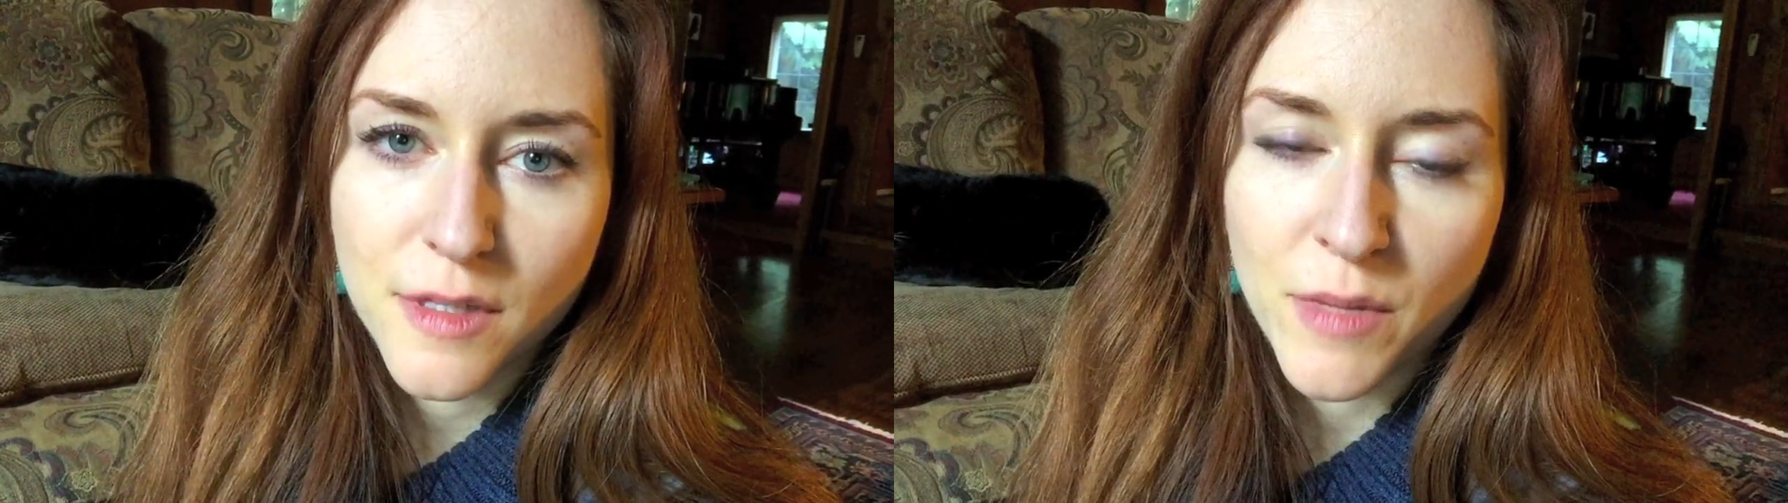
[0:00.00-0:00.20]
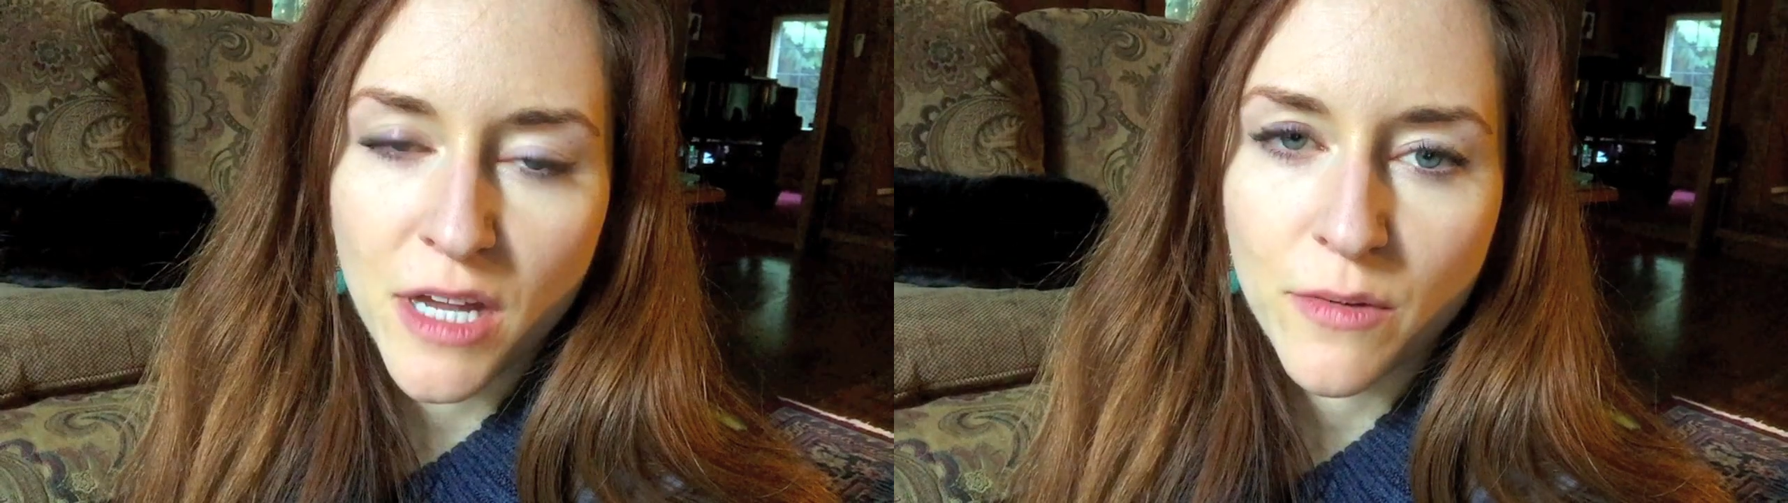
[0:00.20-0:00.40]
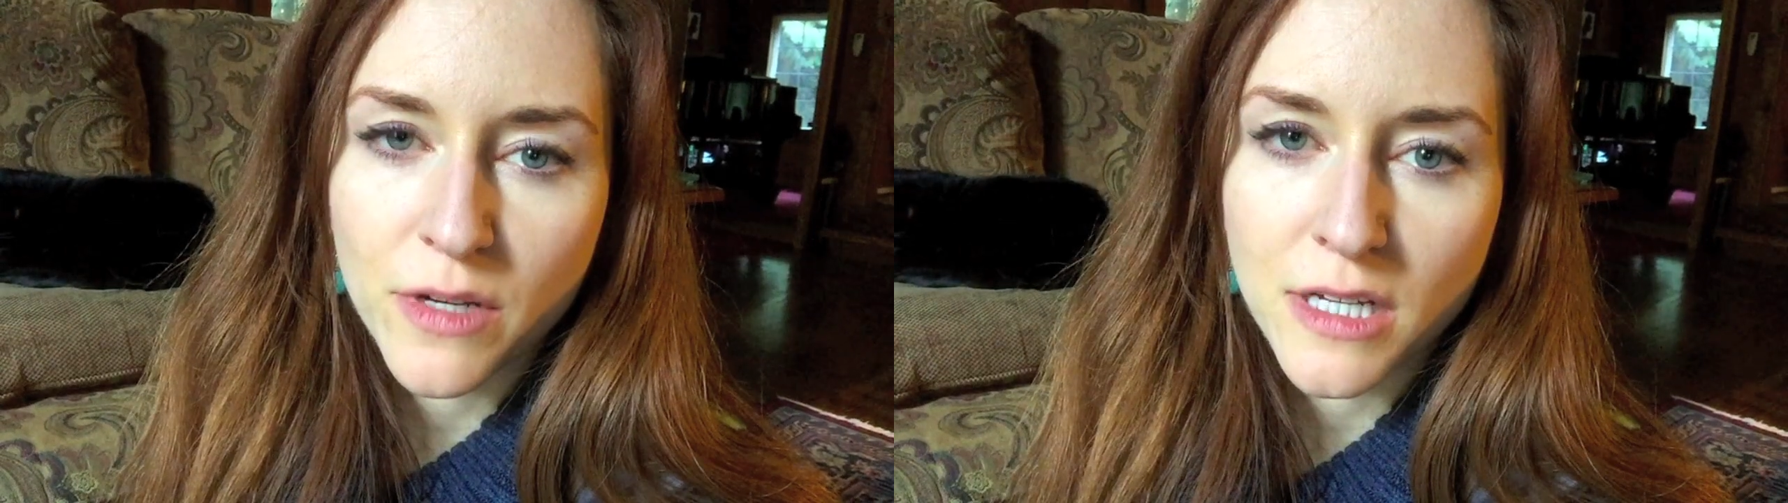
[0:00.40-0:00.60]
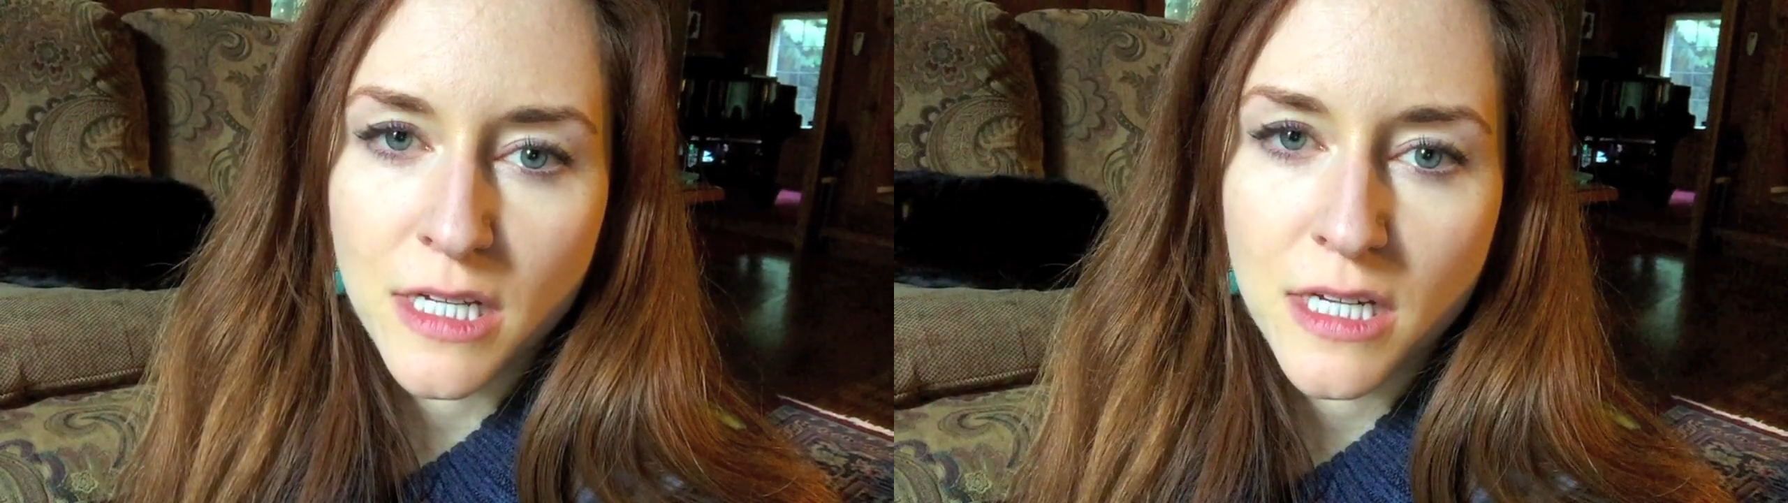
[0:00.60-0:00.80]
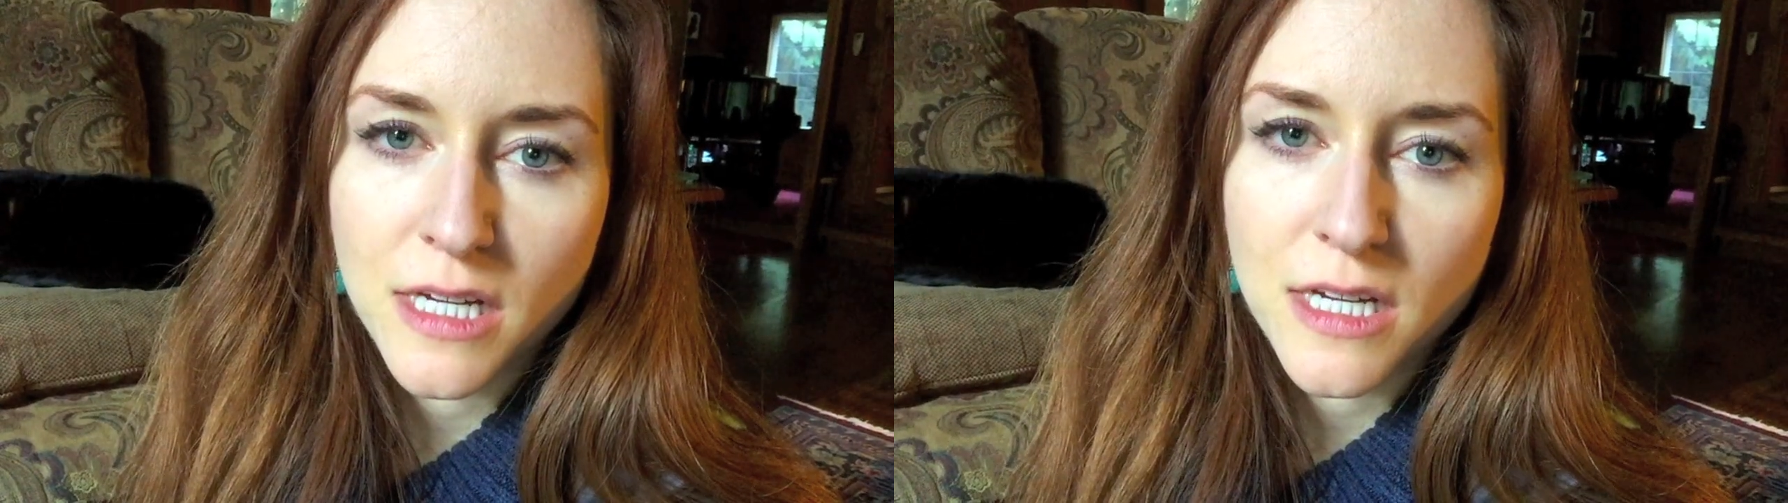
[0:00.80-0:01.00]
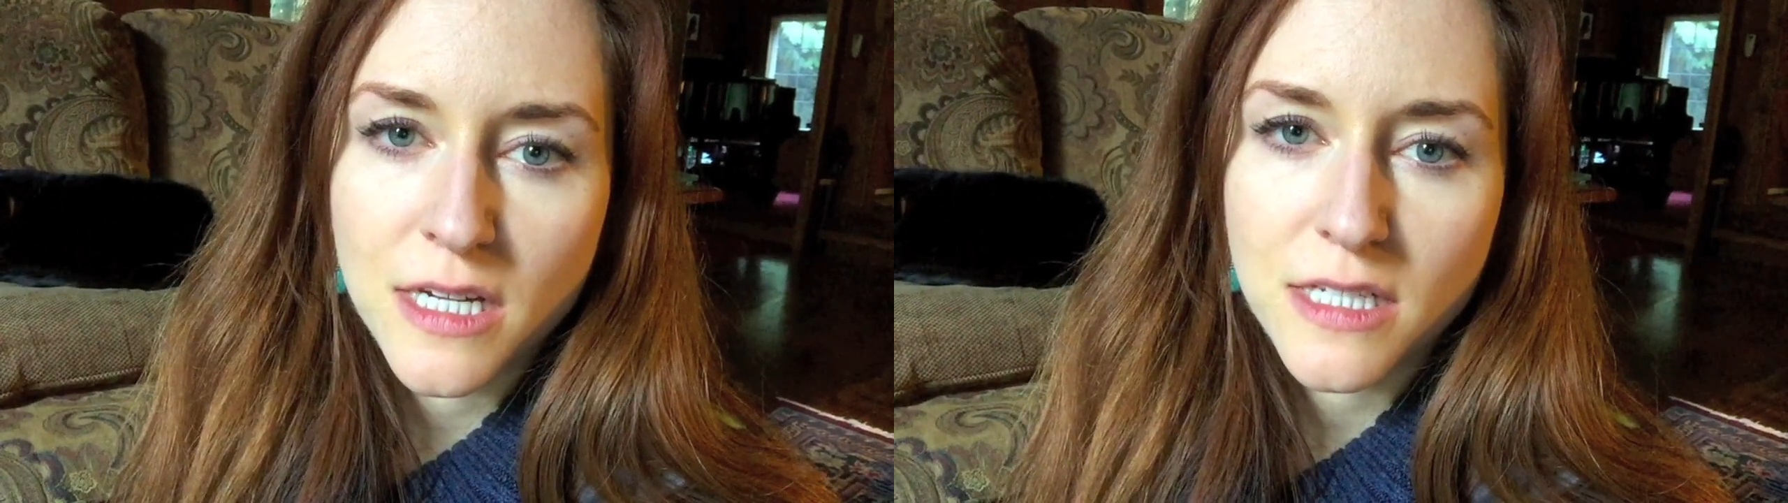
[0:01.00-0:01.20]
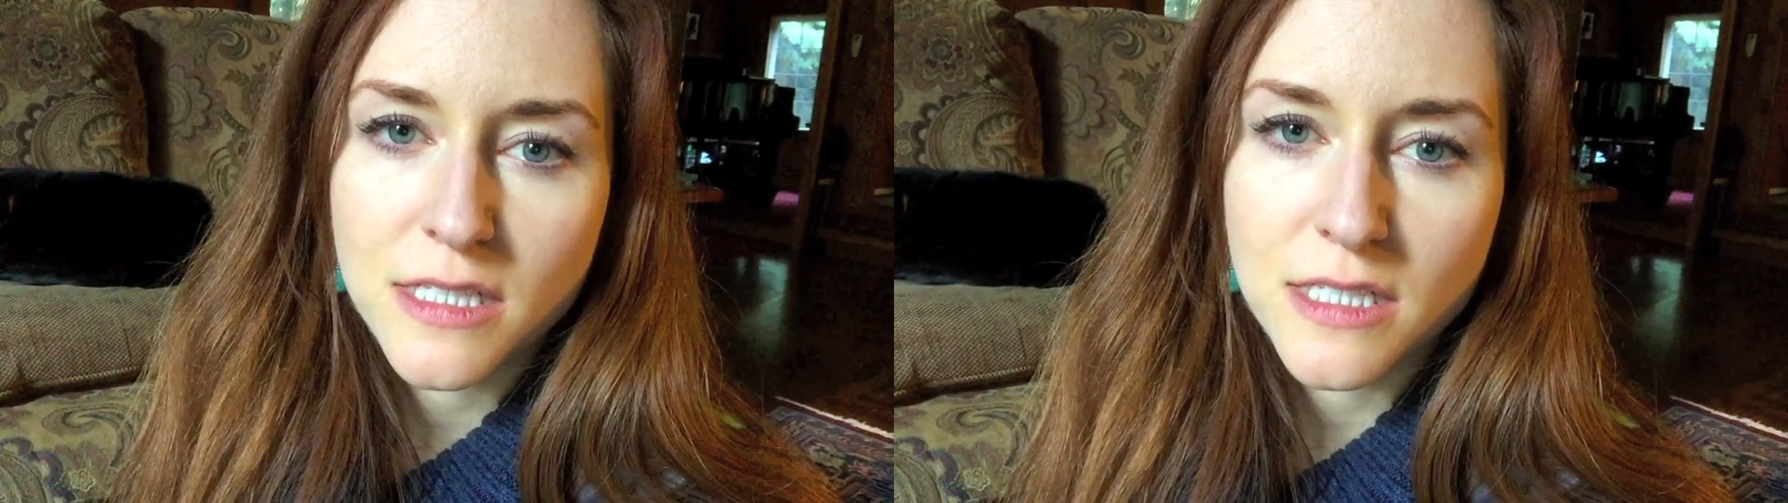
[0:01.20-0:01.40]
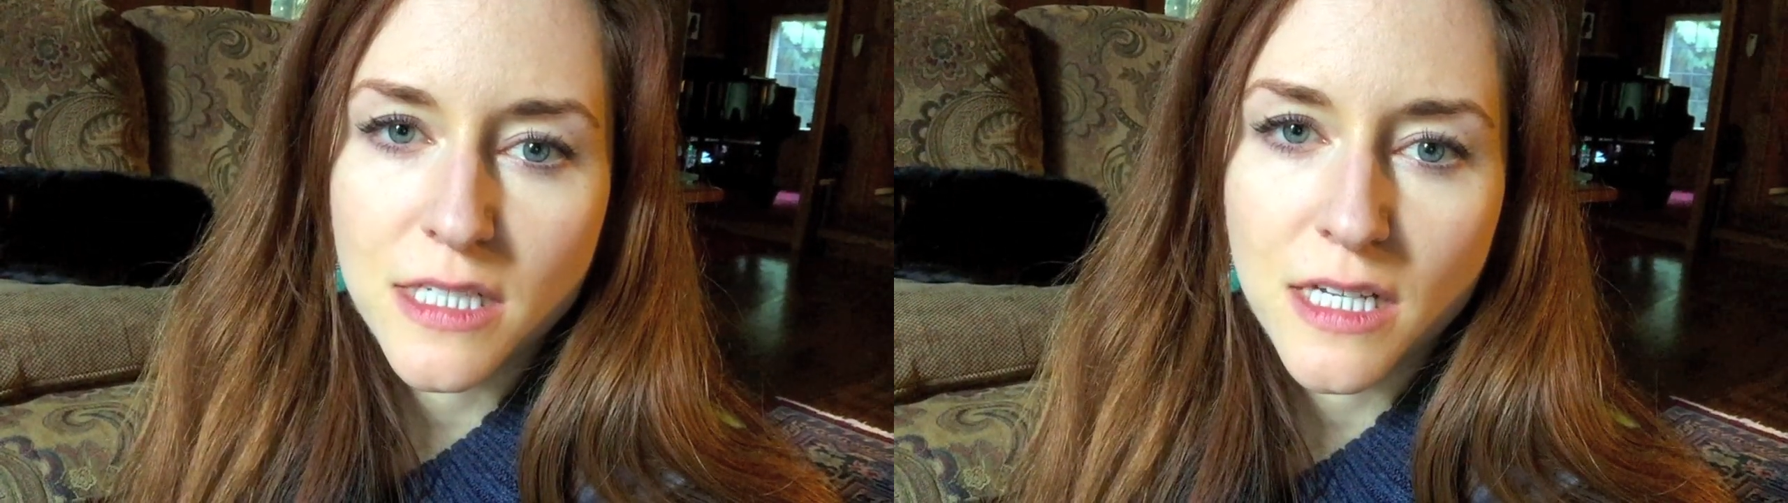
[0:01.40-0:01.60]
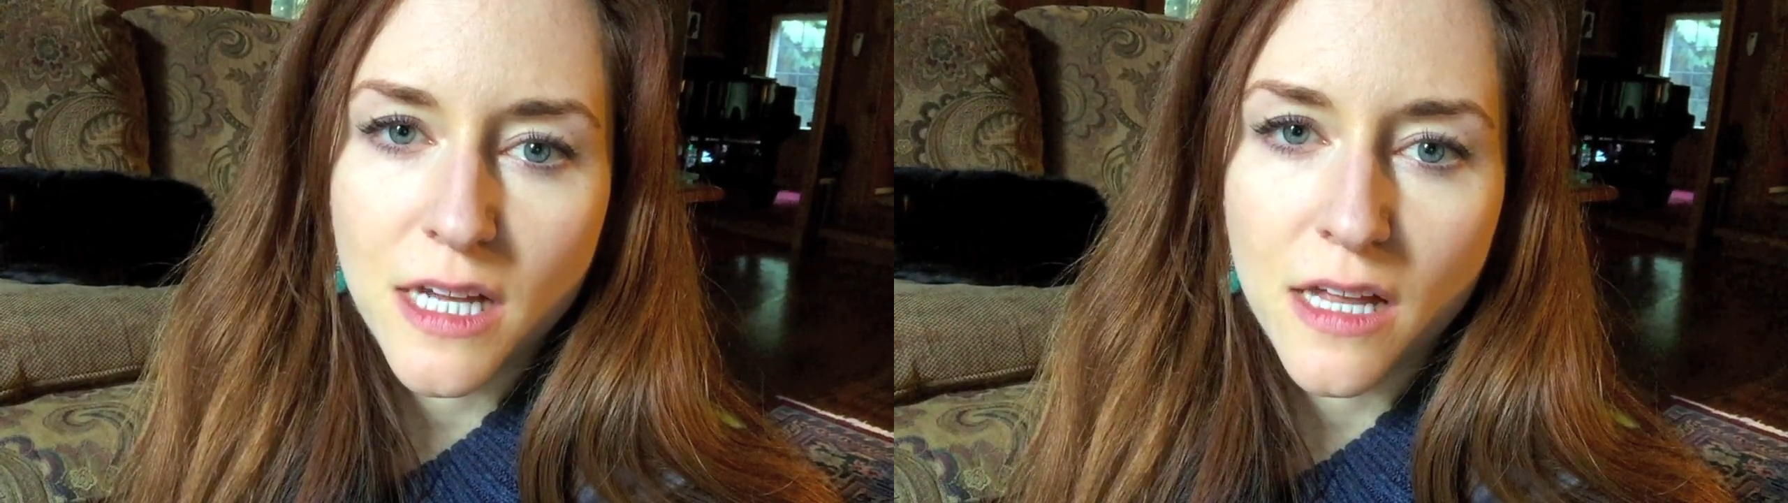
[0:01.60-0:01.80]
May we see